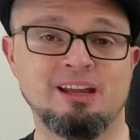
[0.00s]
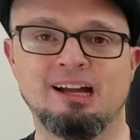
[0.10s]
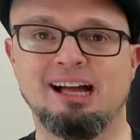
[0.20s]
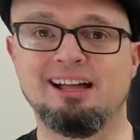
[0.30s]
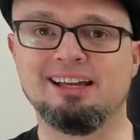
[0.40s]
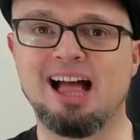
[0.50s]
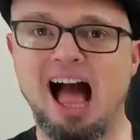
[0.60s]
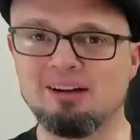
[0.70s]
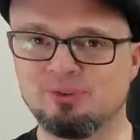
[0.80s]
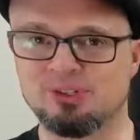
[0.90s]
Hi,
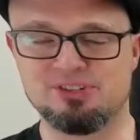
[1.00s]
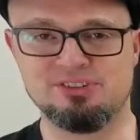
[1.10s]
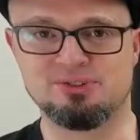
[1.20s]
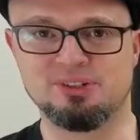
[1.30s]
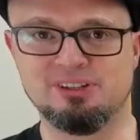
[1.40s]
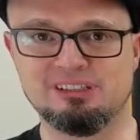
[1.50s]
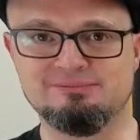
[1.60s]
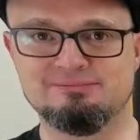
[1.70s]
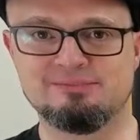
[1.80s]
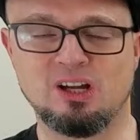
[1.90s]
I'm Christian Triola,
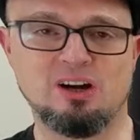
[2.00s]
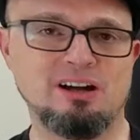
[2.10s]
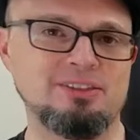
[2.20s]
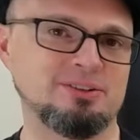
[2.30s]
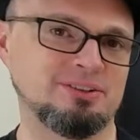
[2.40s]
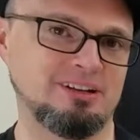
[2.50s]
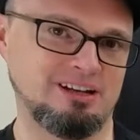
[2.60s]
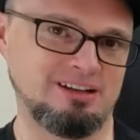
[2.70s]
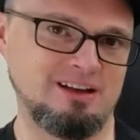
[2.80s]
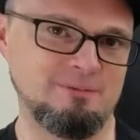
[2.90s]
author
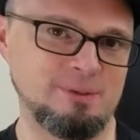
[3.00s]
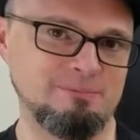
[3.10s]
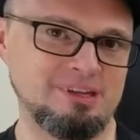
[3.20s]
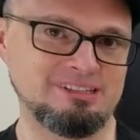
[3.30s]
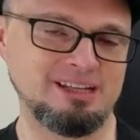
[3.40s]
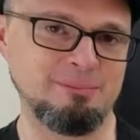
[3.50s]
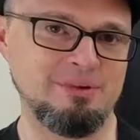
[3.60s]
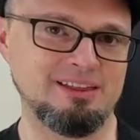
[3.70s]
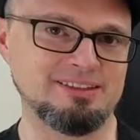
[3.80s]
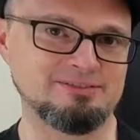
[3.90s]
of The Missing
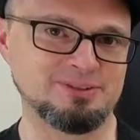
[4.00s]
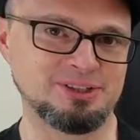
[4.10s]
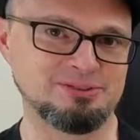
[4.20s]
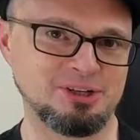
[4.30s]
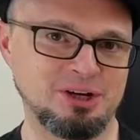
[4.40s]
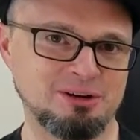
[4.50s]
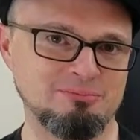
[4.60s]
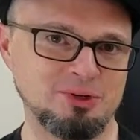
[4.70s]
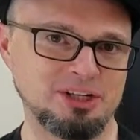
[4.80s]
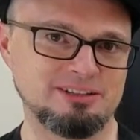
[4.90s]
Method for Guitar
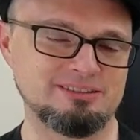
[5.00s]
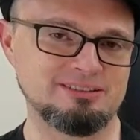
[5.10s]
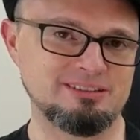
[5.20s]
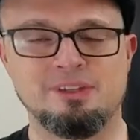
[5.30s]
Books.